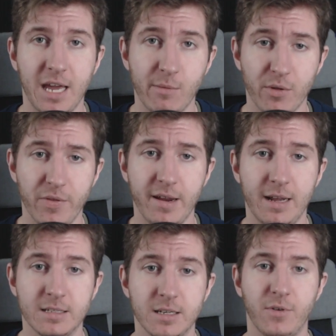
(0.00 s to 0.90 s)
gamer thing
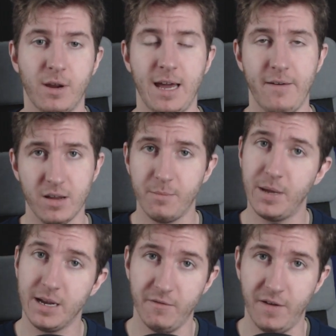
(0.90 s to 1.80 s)
is, if you're having a
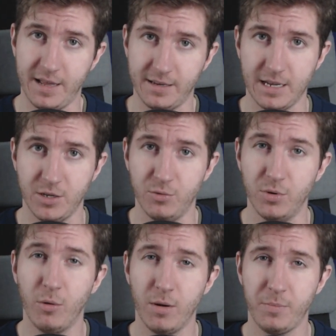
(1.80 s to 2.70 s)
big event and you
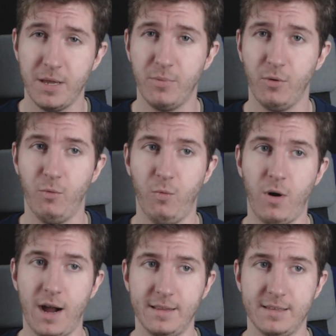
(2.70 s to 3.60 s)
know what people
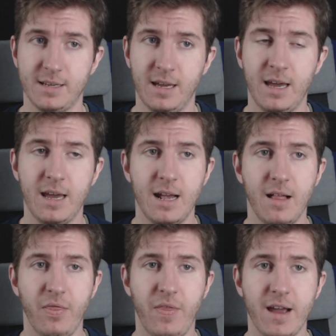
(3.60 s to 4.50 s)
want,
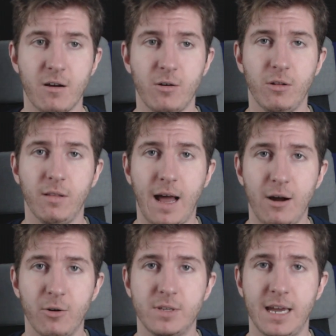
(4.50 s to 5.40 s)
they are
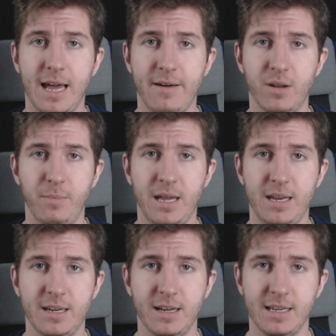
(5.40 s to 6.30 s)
allowed to have an
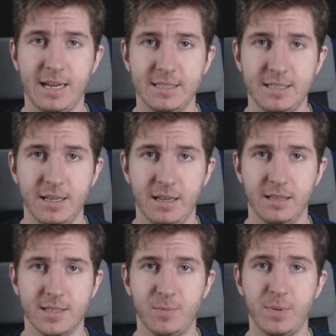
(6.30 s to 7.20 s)
opinion against it
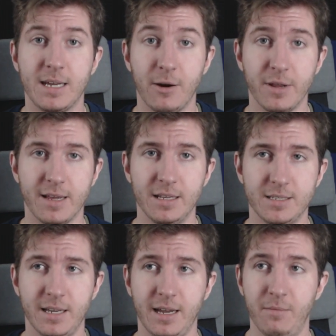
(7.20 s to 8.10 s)
and speak out
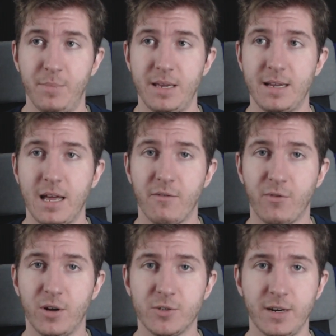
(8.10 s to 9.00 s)
against it and be kind of
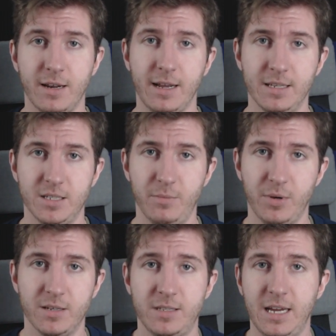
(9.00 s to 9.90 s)
frustrated against it,
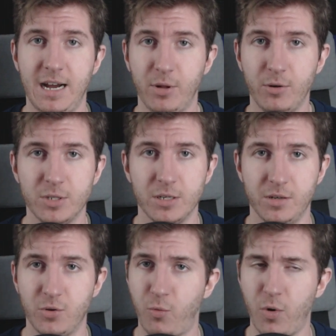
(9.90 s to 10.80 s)
because Diablo is a
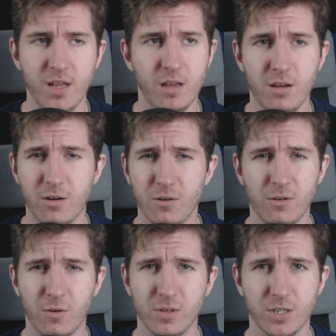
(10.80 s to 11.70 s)

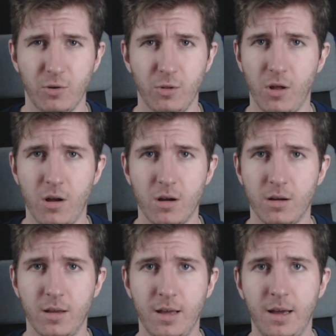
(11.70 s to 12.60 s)
20-year or so long